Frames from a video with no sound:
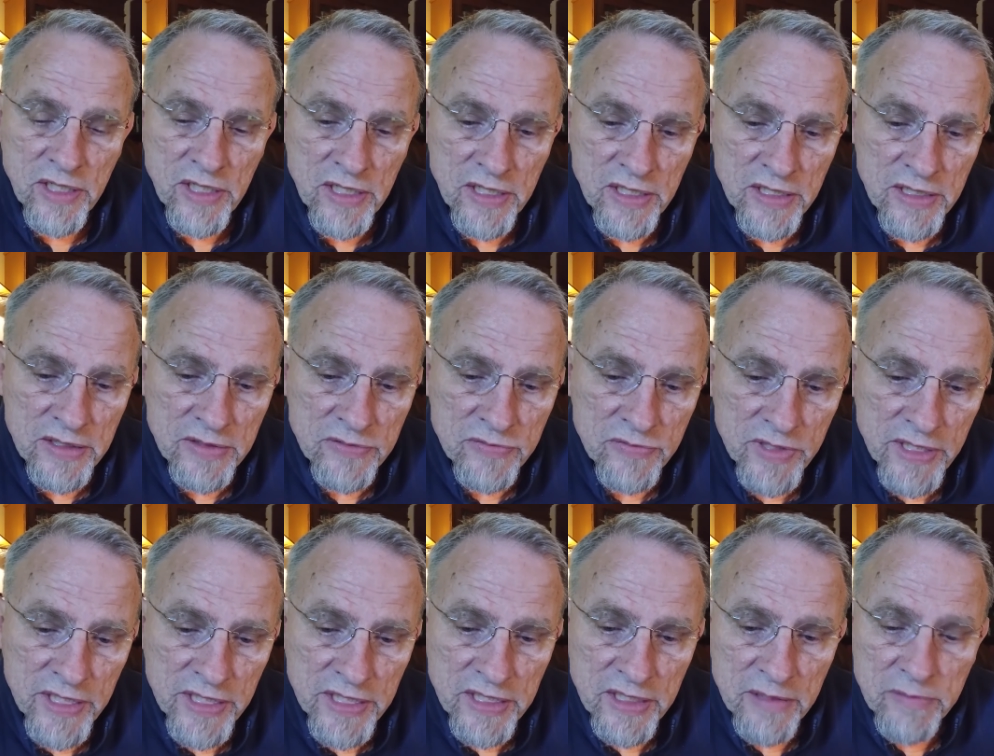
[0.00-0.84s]
uh,
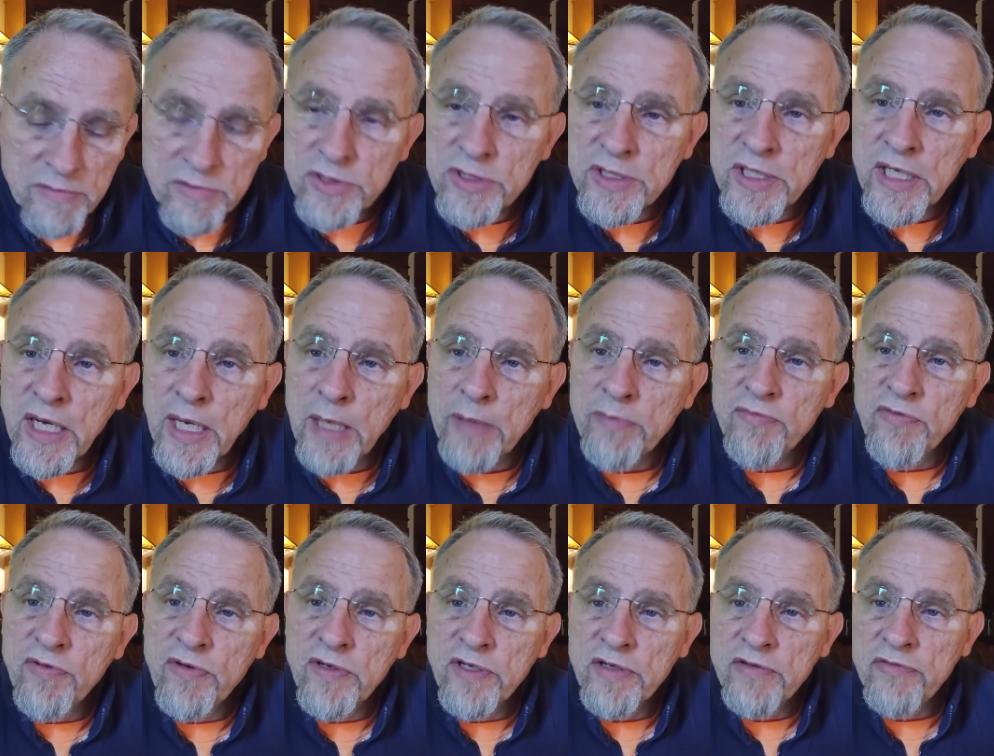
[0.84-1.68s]
when it comes time
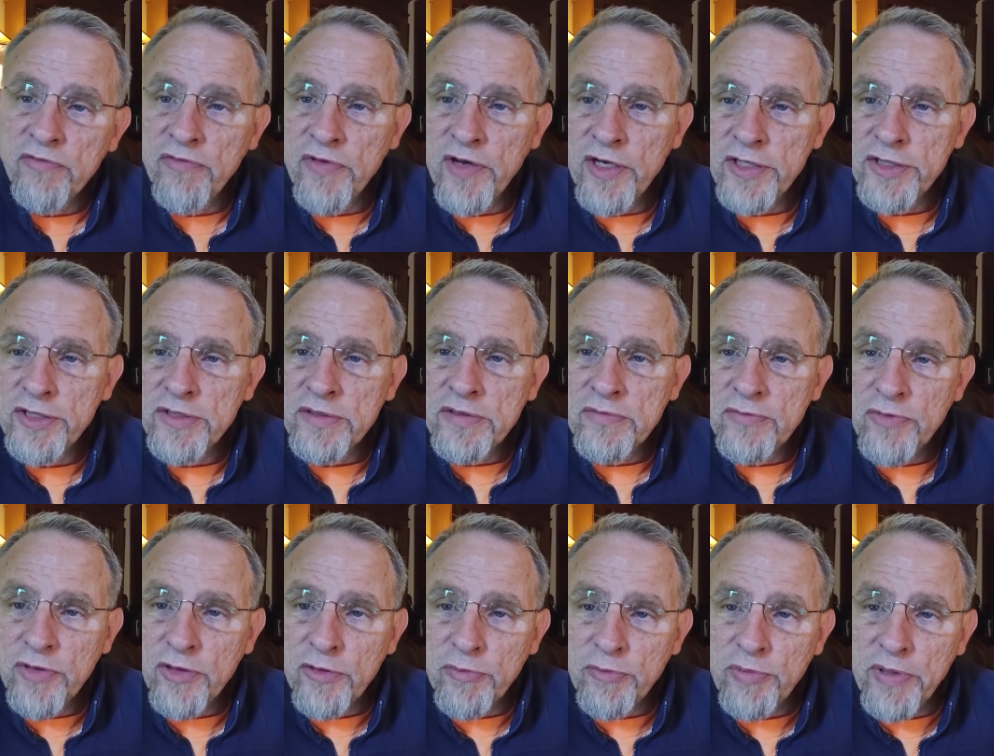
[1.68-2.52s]
for confession,
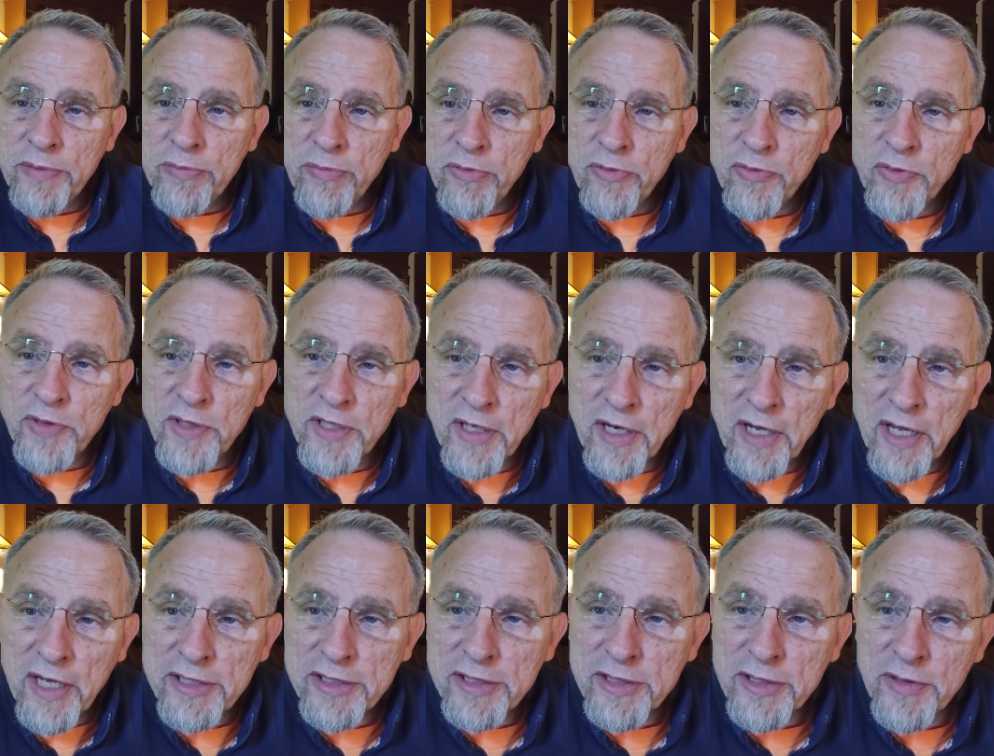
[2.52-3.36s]
whether people
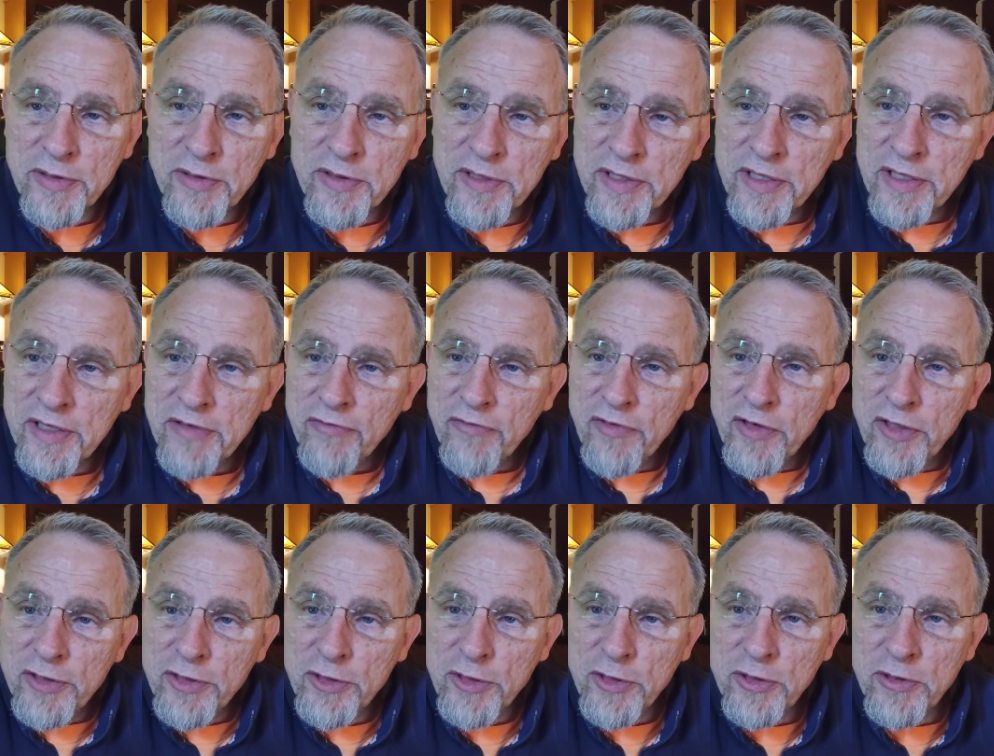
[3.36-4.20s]
realize they're in the
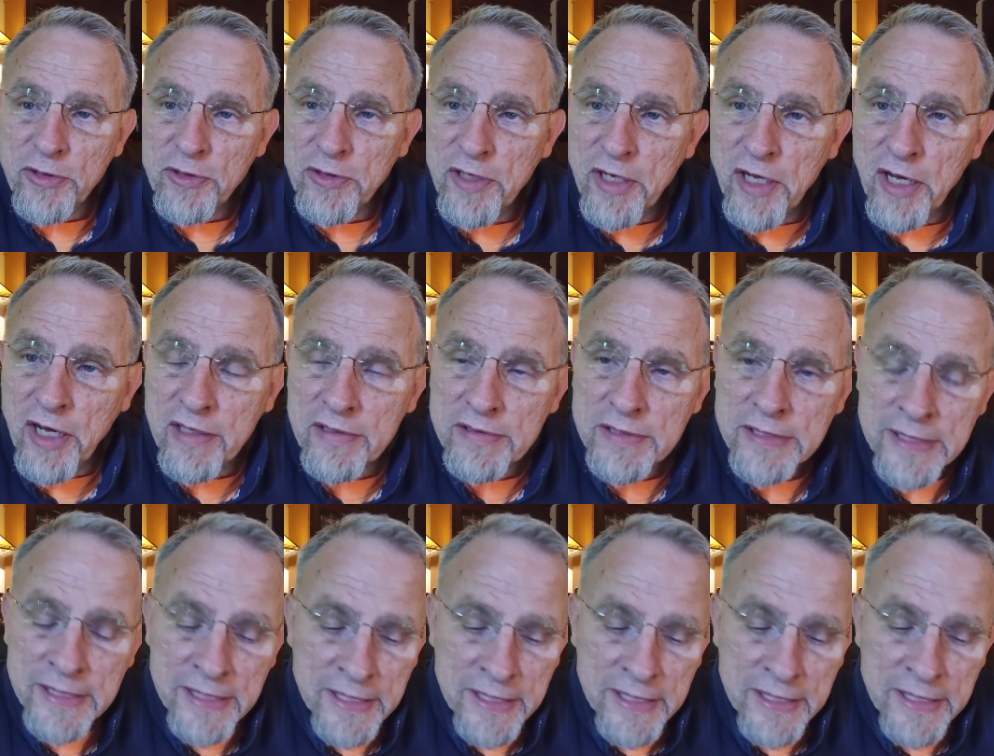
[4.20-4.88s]
confessional or not,